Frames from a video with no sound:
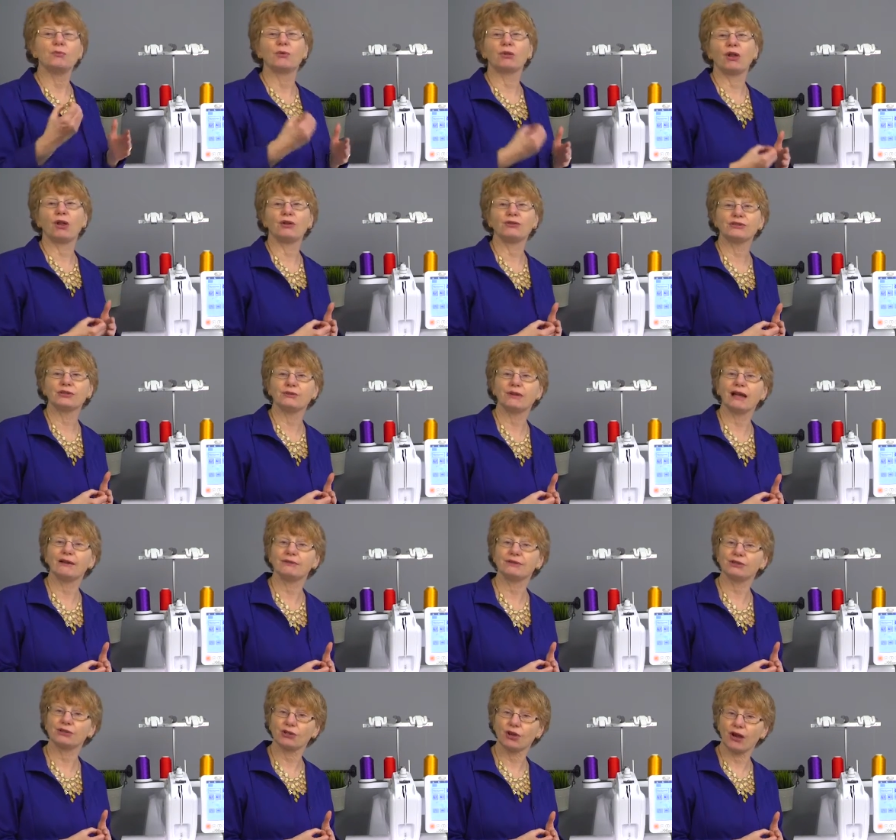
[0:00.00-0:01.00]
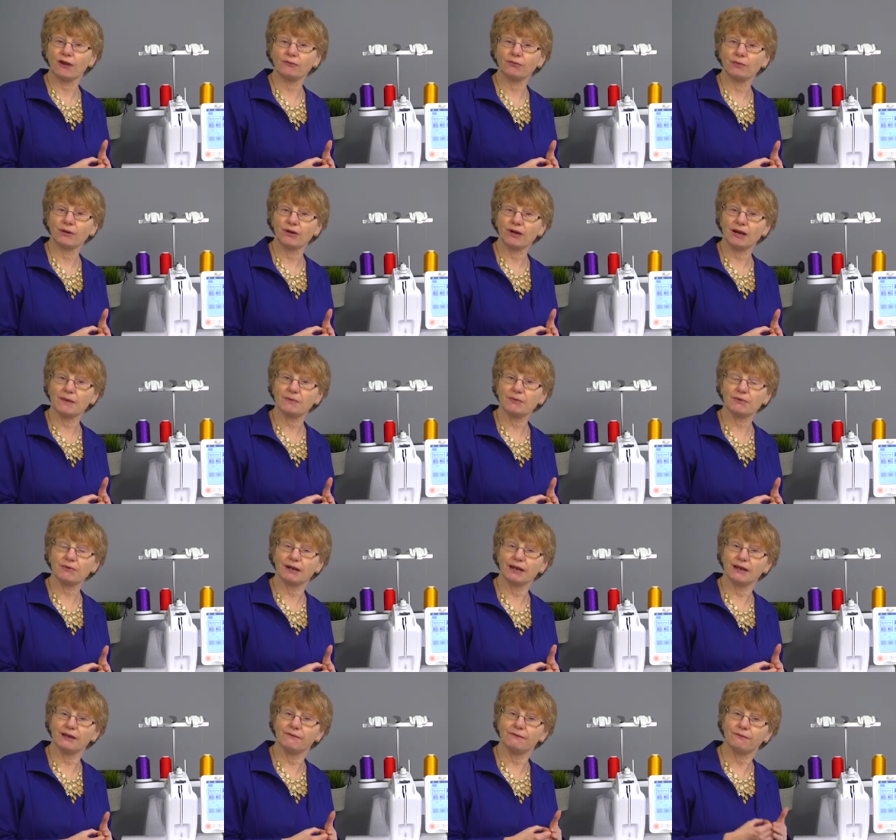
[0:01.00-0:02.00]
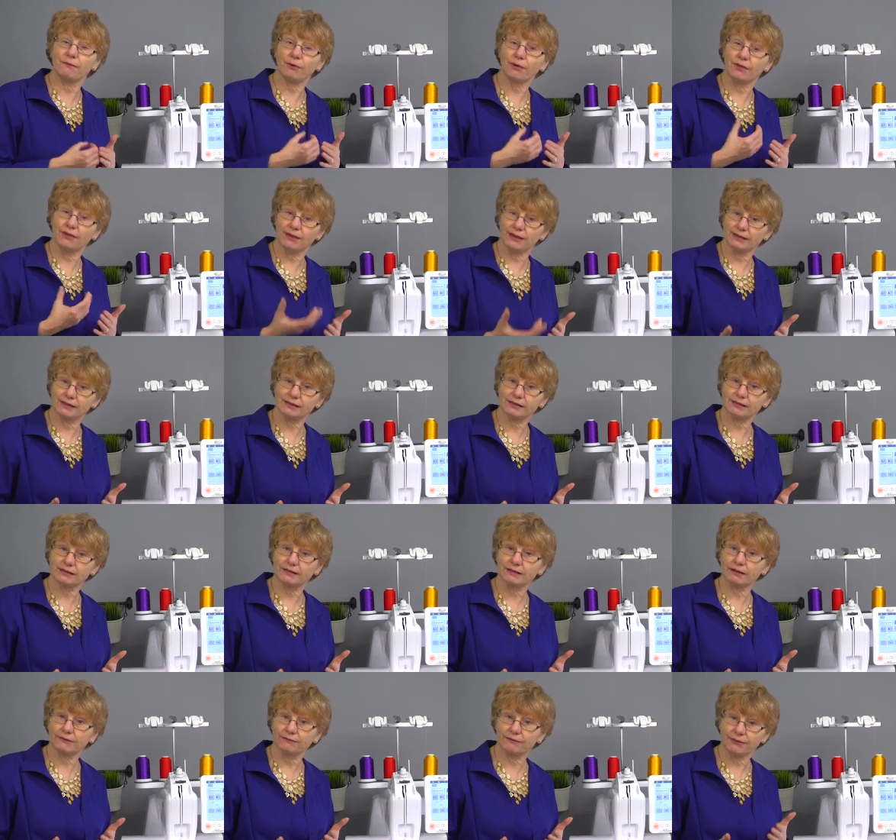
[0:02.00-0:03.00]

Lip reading: will also have a software upgrade for this